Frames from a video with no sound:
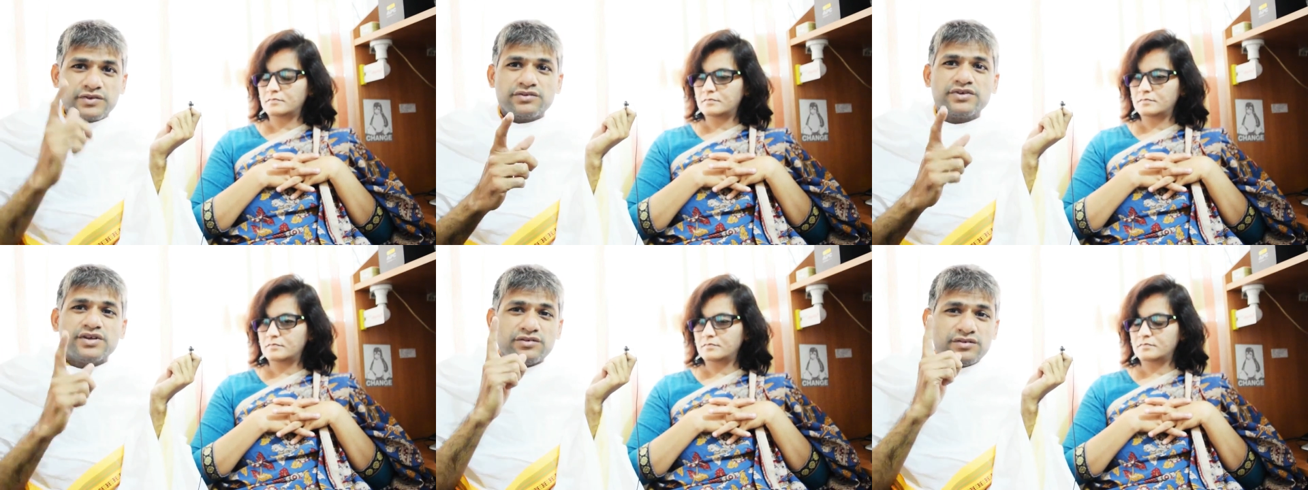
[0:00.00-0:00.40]

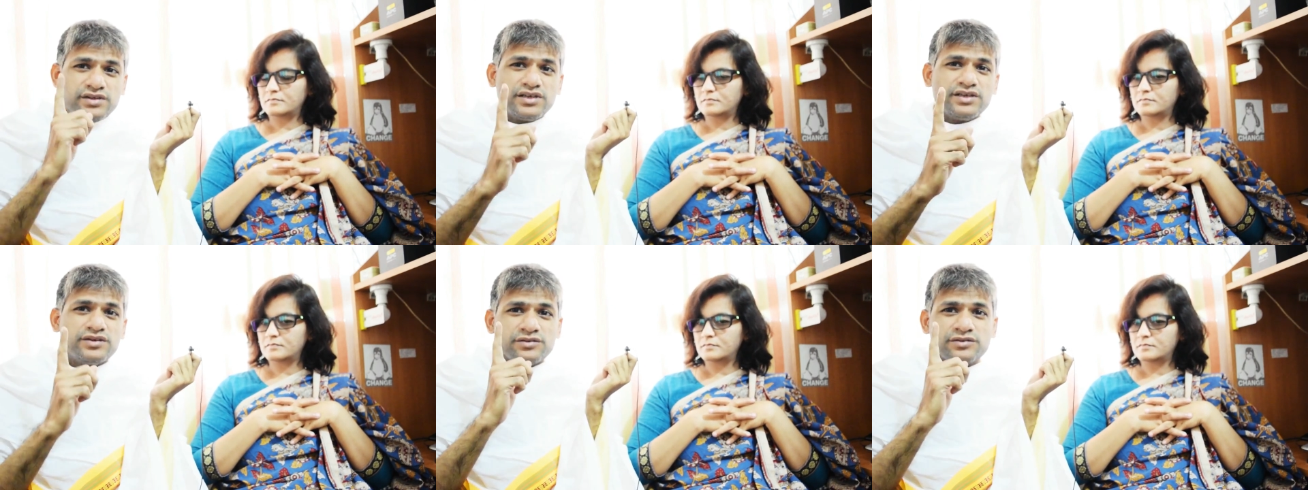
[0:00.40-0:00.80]
Speaker 1: you can
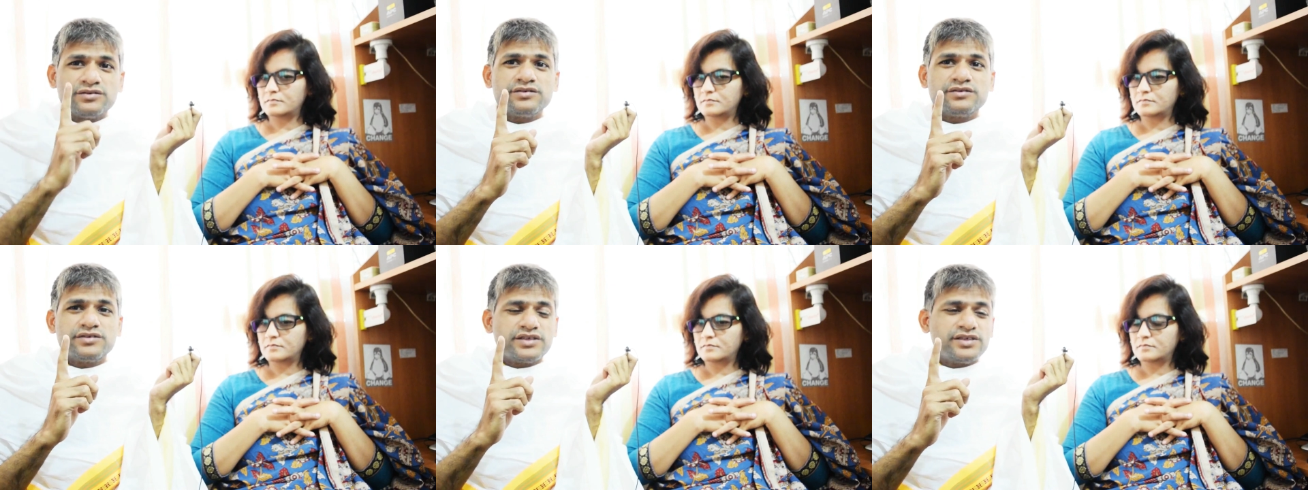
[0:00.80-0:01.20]
only do
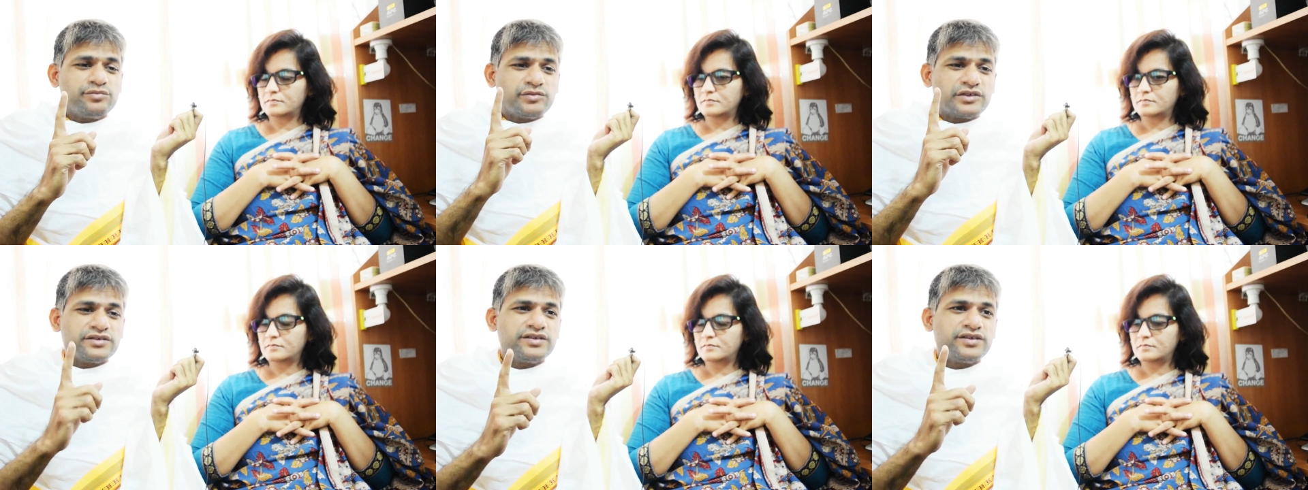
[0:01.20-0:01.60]

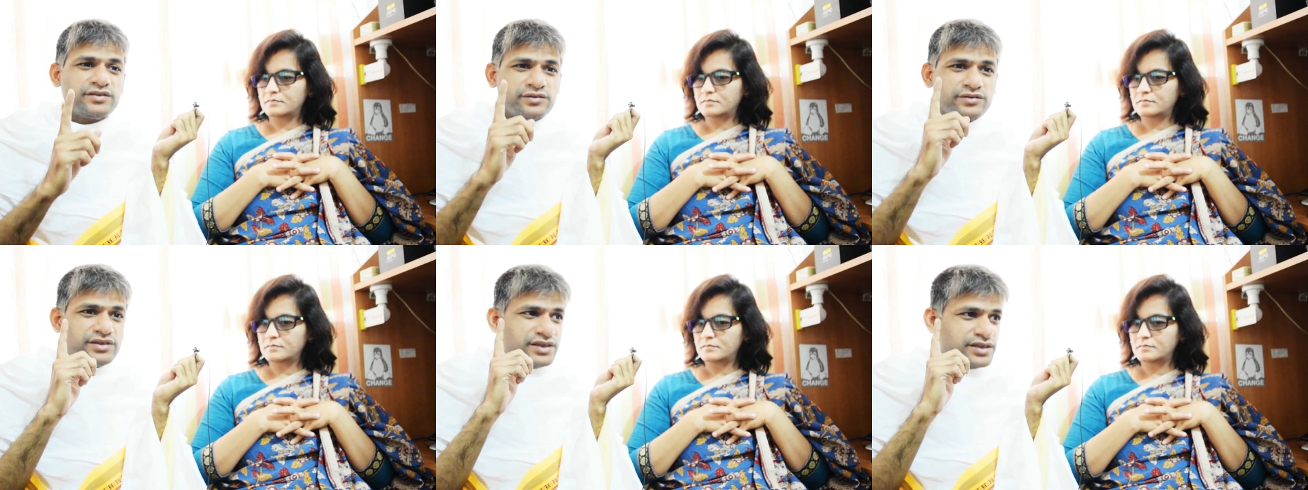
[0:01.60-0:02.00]
in
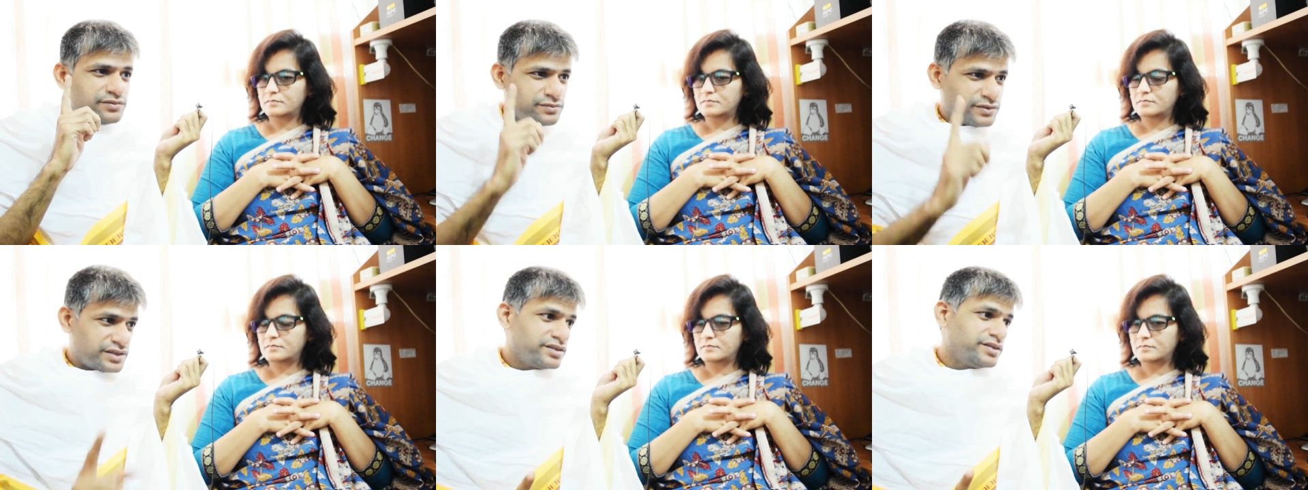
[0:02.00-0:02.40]
business
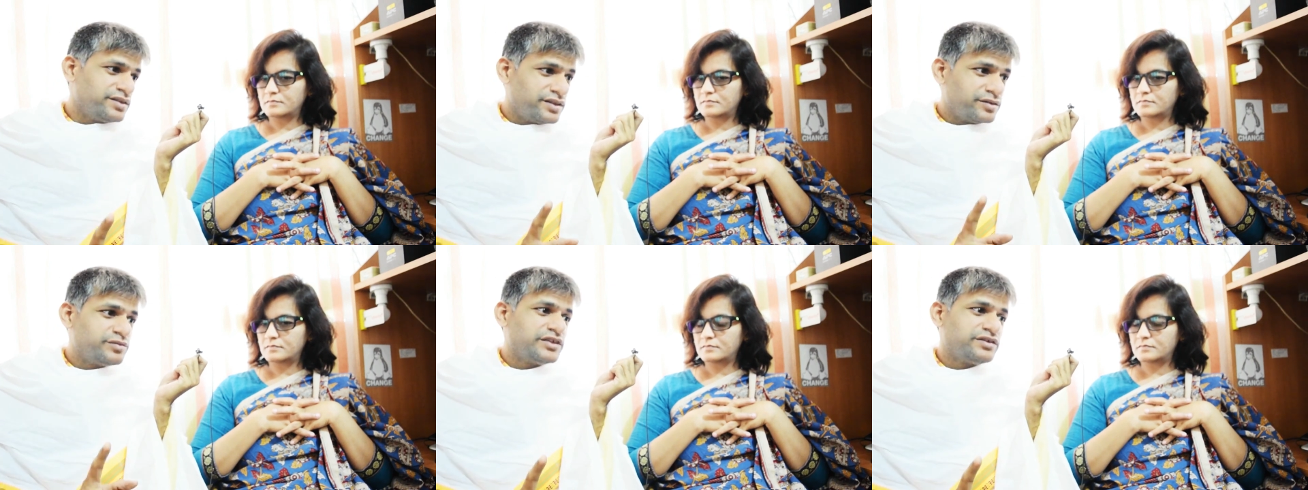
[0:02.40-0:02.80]
only
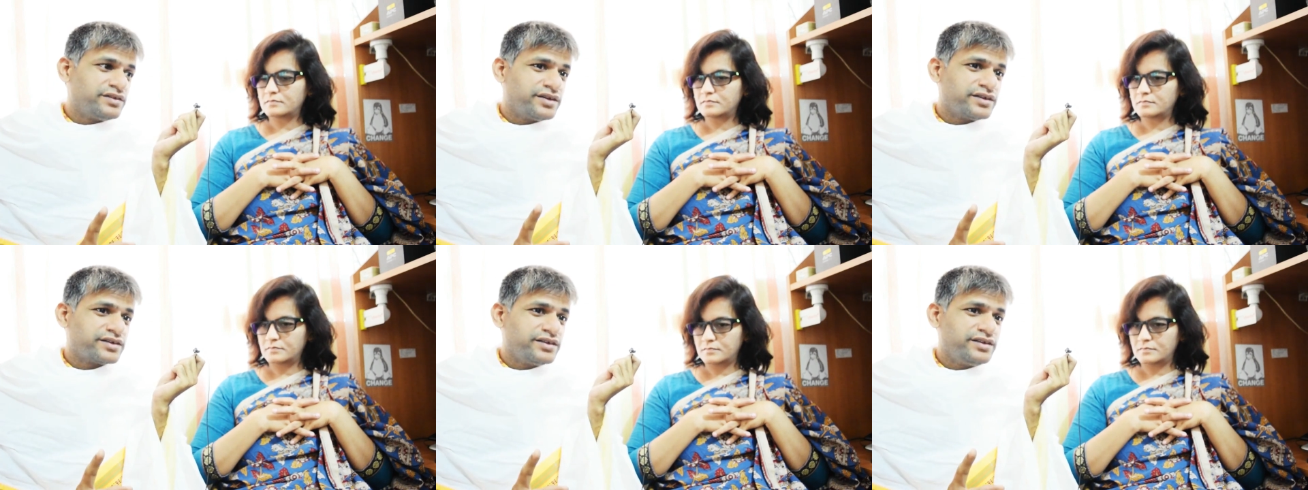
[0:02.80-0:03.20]
once the
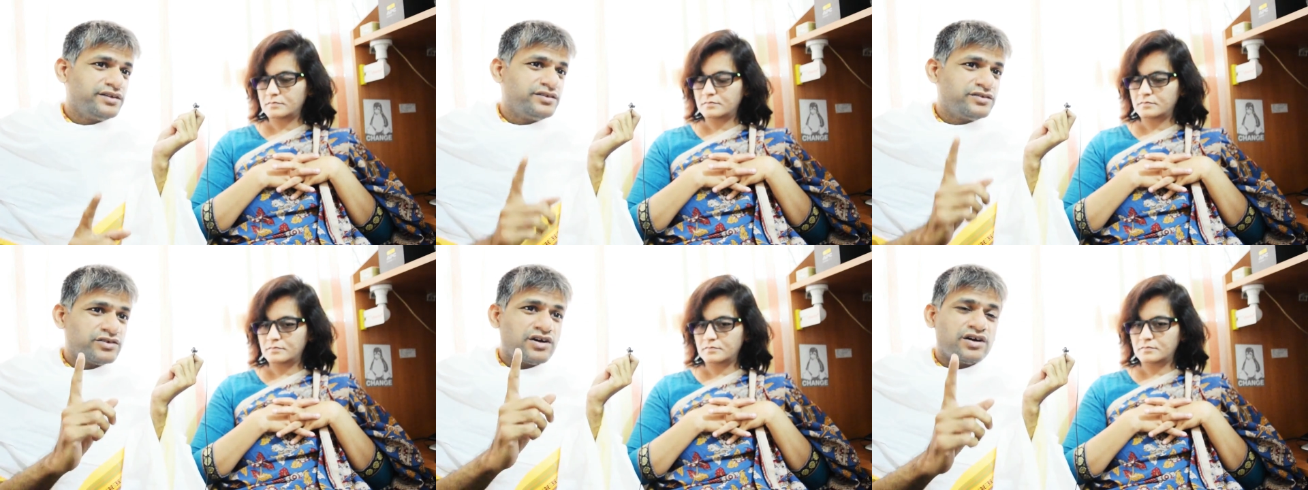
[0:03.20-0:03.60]
mistake
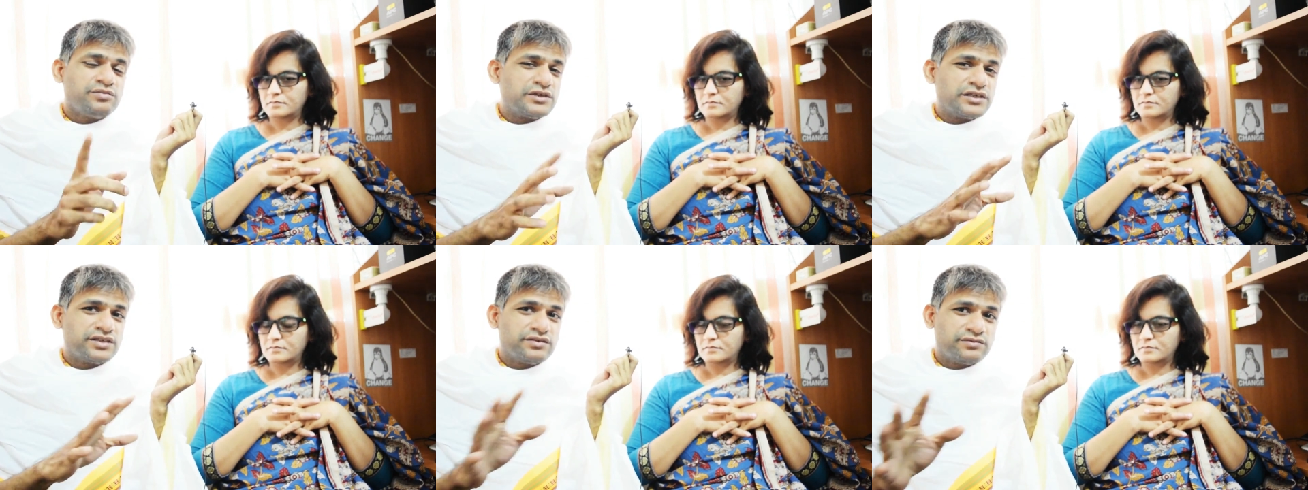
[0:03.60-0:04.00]
in
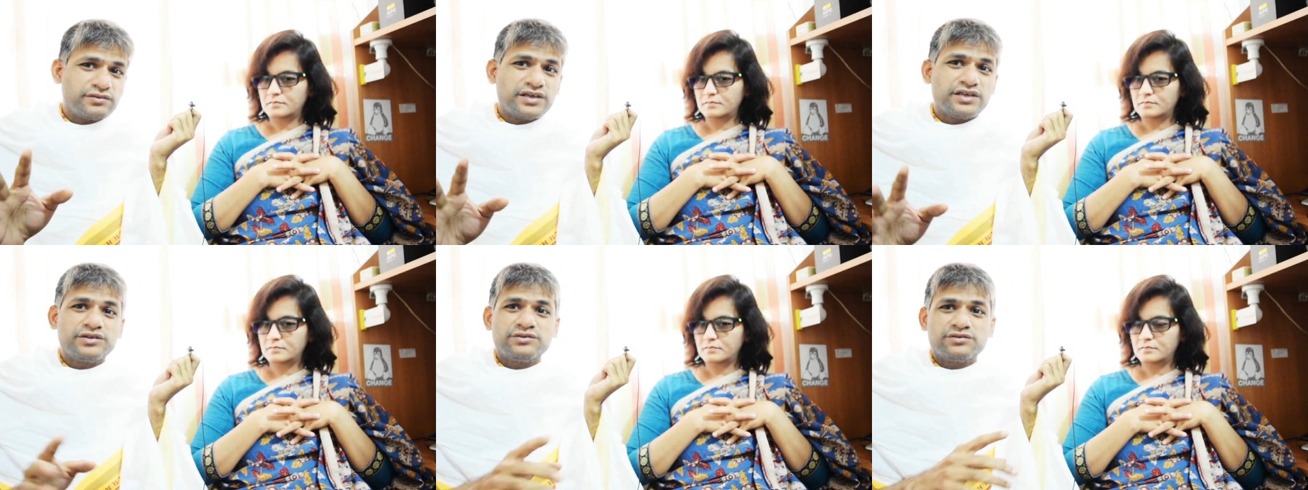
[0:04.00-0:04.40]
job it is
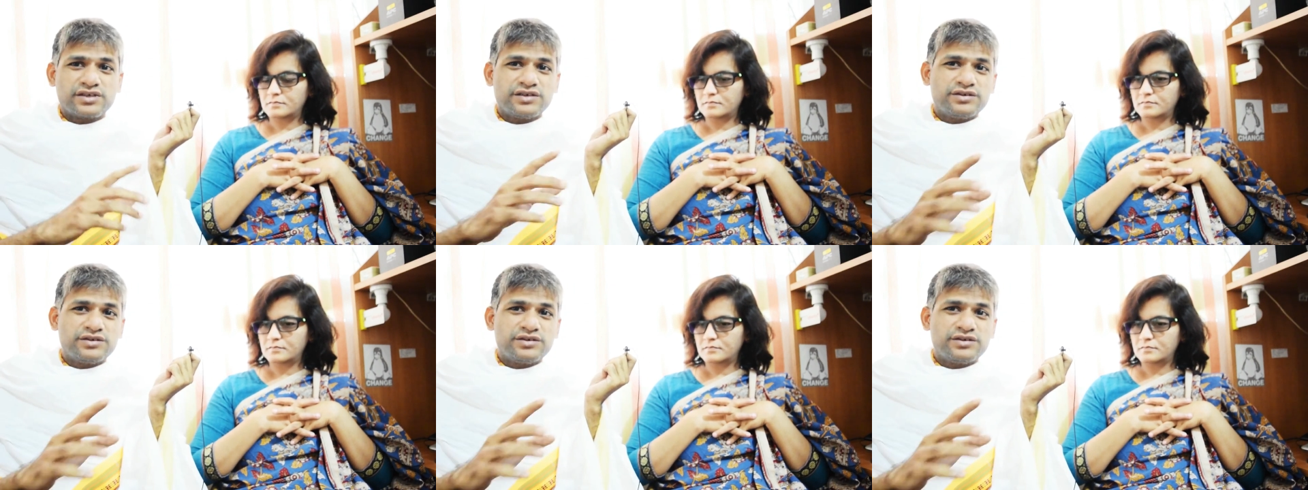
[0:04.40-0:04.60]
fine you